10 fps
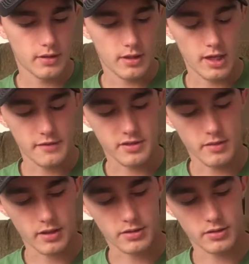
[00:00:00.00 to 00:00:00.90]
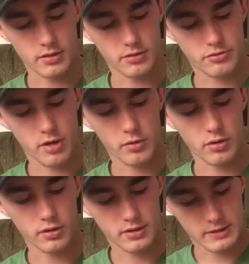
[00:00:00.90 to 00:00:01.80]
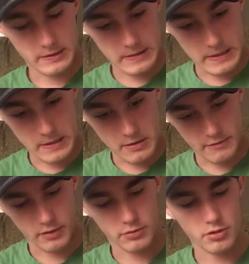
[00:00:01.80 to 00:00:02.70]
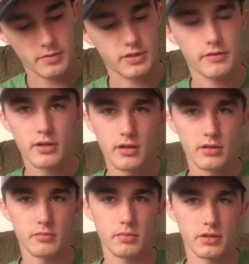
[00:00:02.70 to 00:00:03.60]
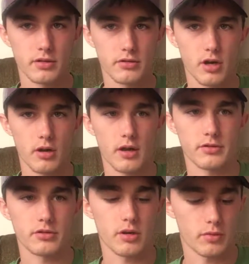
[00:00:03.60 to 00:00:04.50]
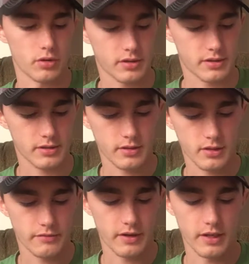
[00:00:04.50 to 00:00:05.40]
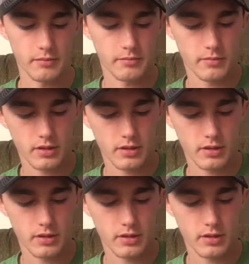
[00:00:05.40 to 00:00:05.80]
I have some extra treble hooks here if I don't hook my, it's a bunch of extra treble hooks if I need them.